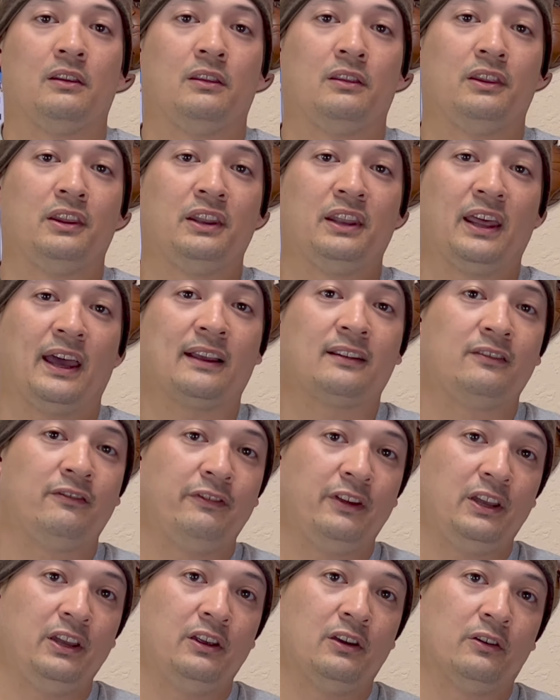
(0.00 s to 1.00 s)
The next
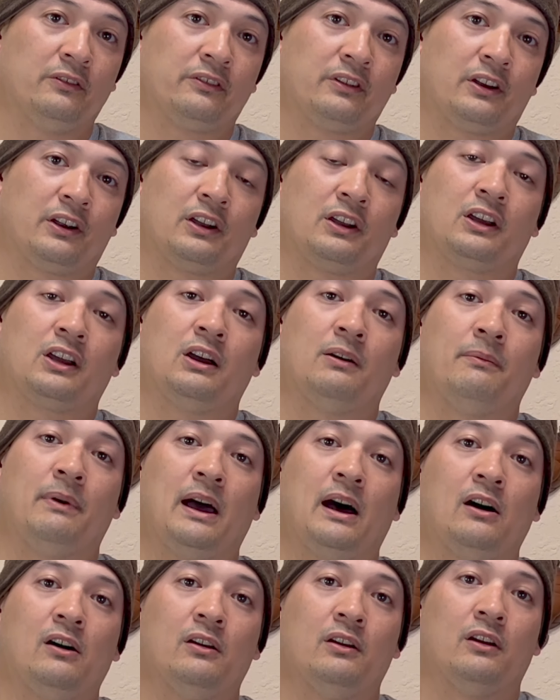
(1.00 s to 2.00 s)
videos that are going to come
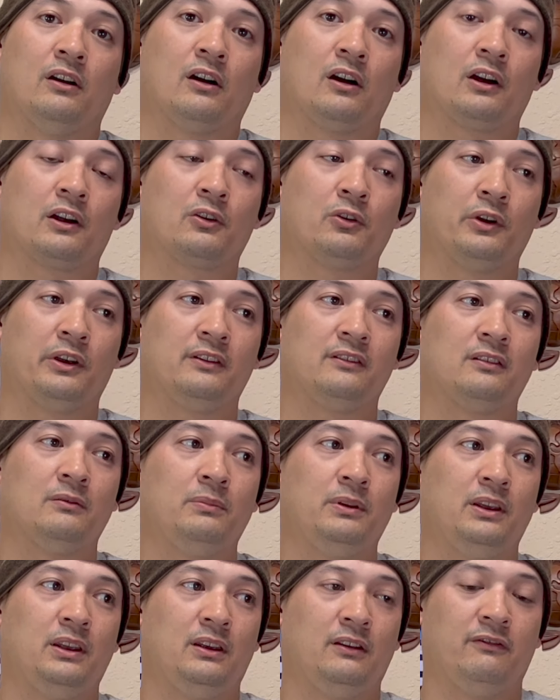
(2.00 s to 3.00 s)
out are going to
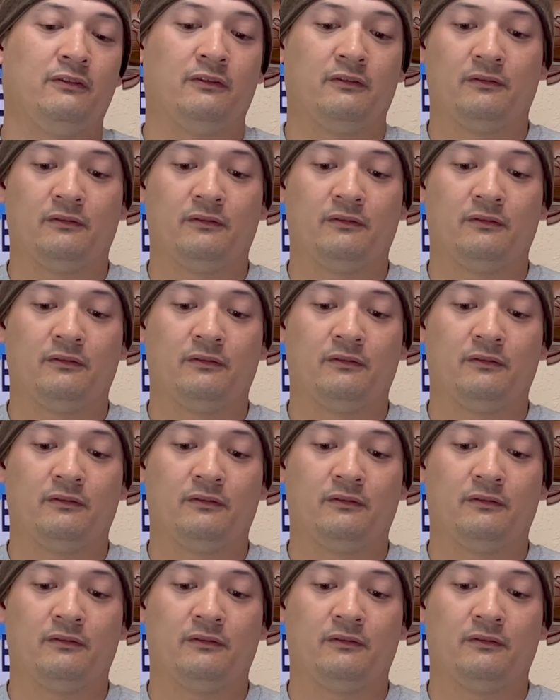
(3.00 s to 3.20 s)
be